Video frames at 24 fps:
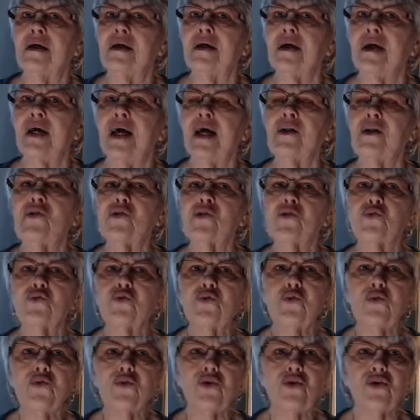and
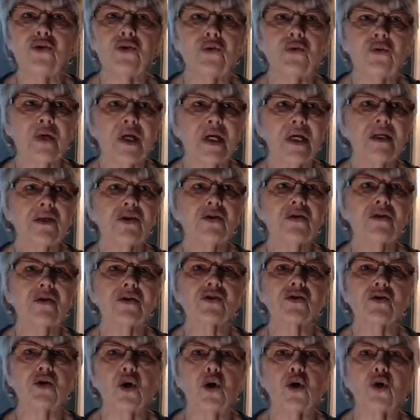through you into this
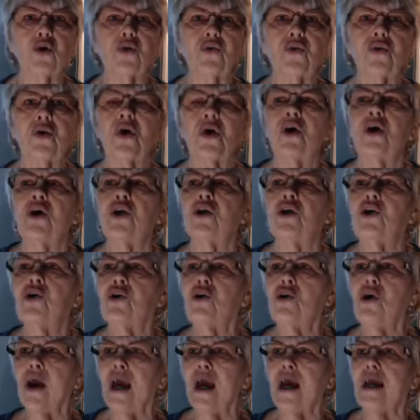earth.
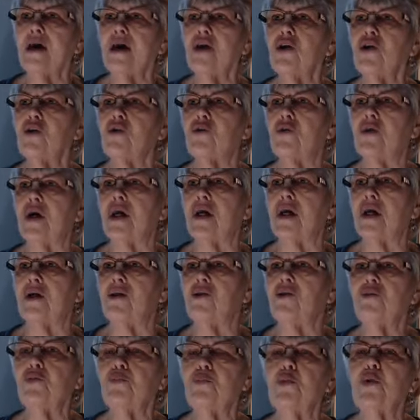You're anchoring, you're
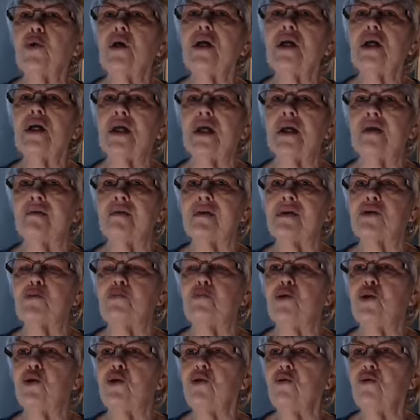bringing this
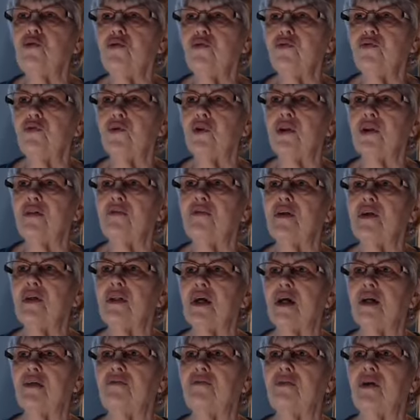beautiful living light
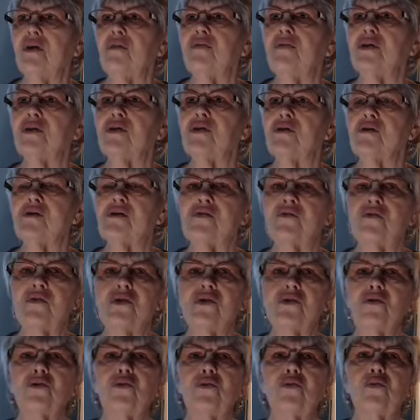of love into this
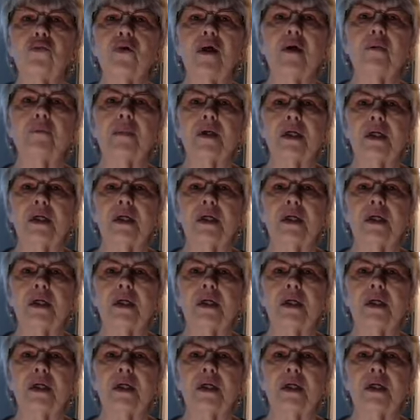physical realm.